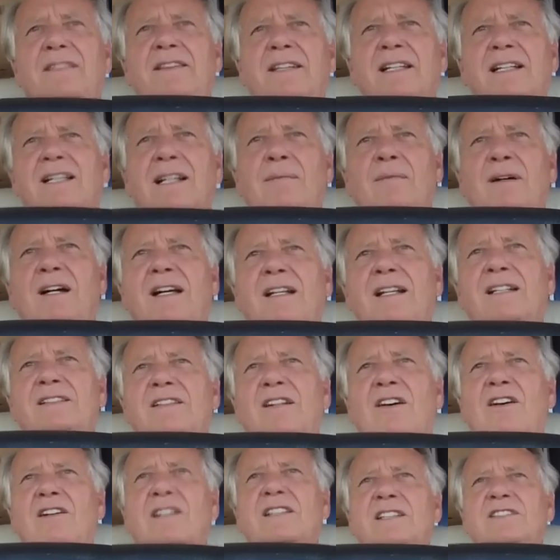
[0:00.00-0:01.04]
I think I'm out of
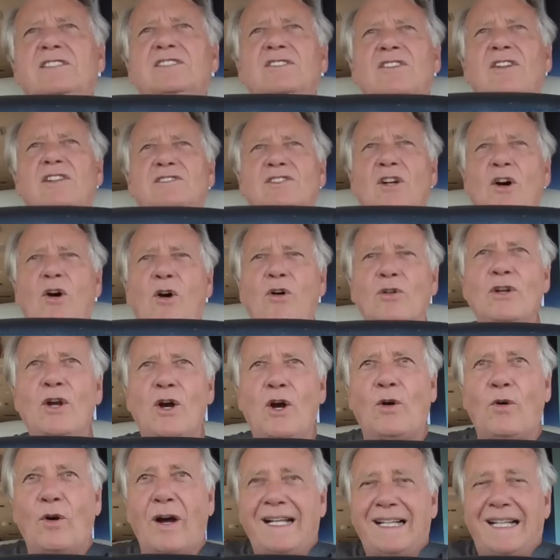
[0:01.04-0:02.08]
donkey stories. Oh
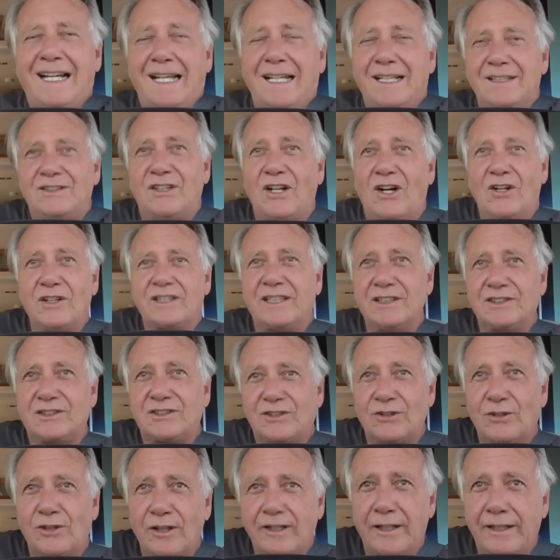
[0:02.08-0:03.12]
no, I got a donkey
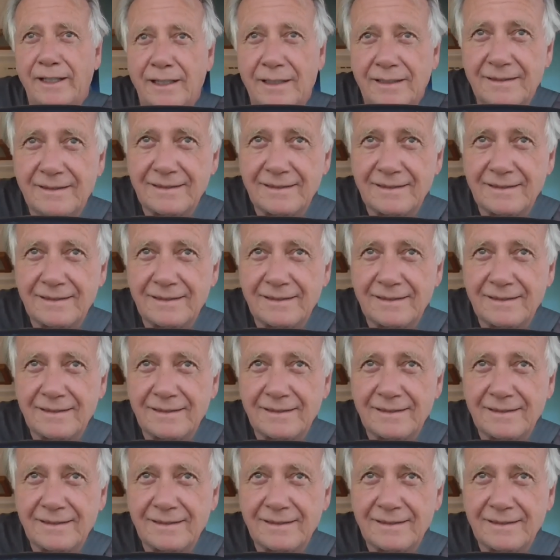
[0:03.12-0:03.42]
story.